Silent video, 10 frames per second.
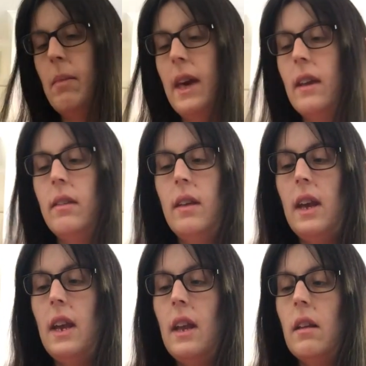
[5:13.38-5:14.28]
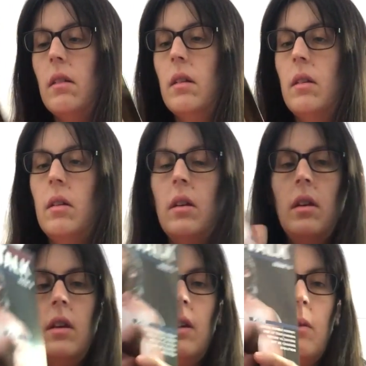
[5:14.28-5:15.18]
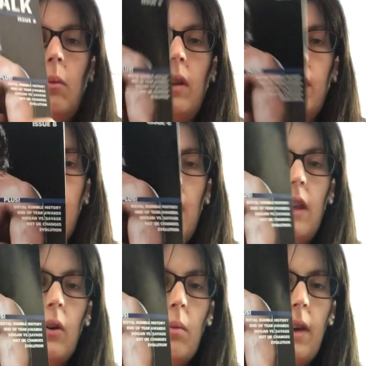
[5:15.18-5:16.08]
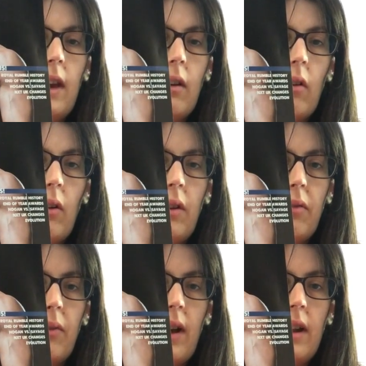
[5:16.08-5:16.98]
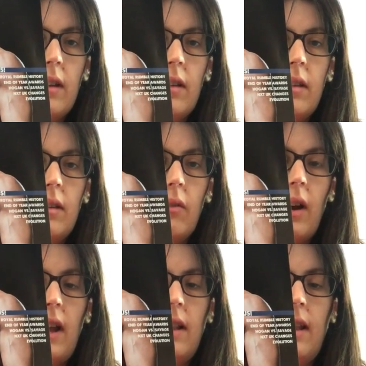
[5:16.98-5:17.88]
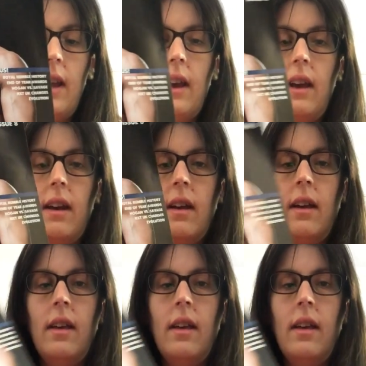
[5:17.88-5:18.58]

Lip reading: Magazine with Kenny Omega on the front right there.